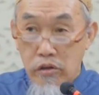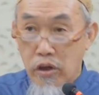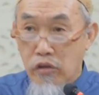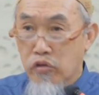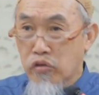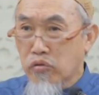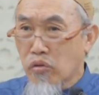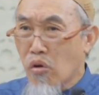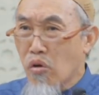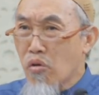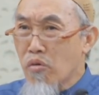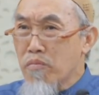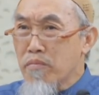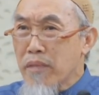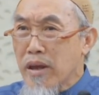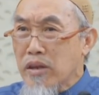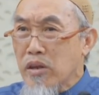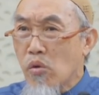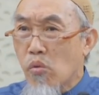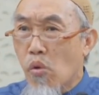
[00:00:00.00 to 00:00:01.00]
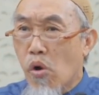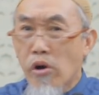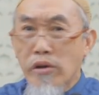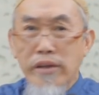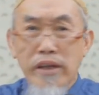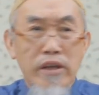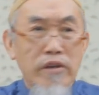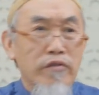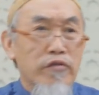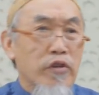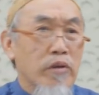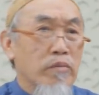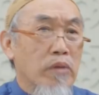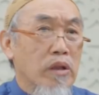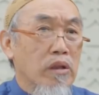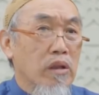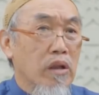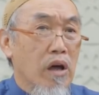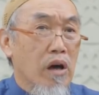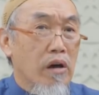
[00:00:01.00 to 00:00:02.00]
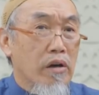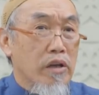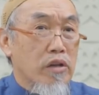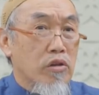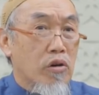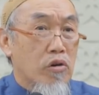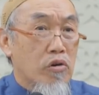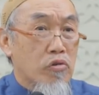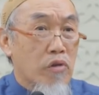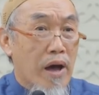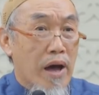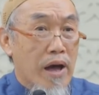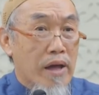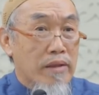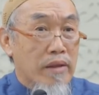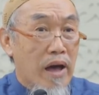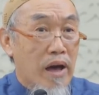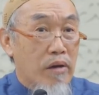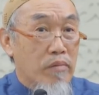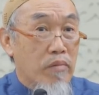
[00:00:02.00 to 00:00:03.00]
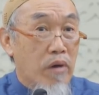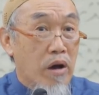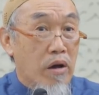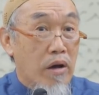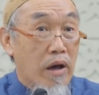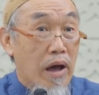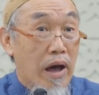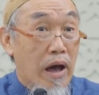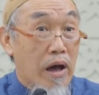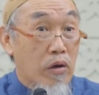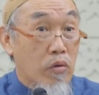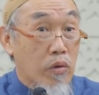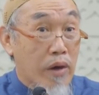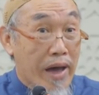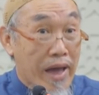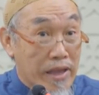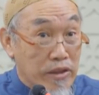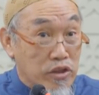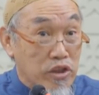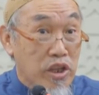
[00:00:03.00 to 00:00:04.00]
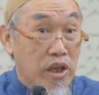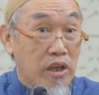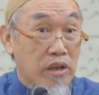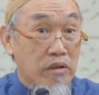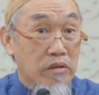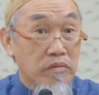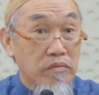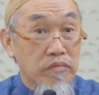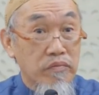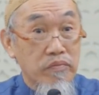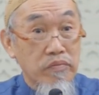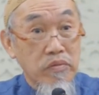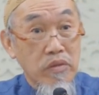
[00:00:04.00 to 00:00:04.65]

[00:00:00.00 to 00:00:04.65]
There's so many warnings from Allah in the Quran about our ending.